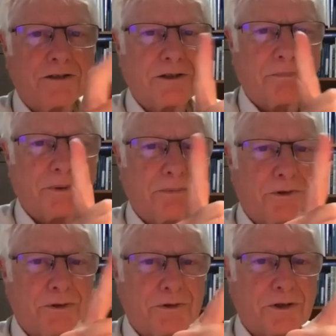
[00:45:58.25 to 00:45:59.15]
Some people
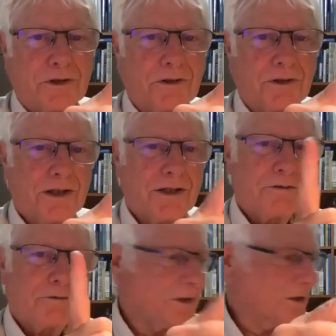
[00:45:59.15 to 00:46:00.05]
use their
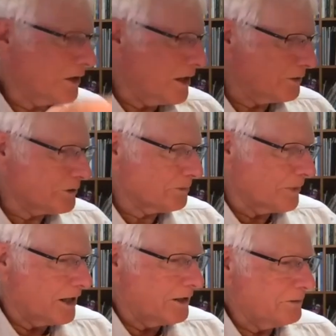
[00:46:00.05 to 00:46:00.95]
finger on the
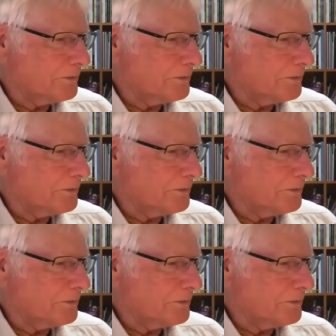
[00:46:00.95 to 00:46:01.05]
spine,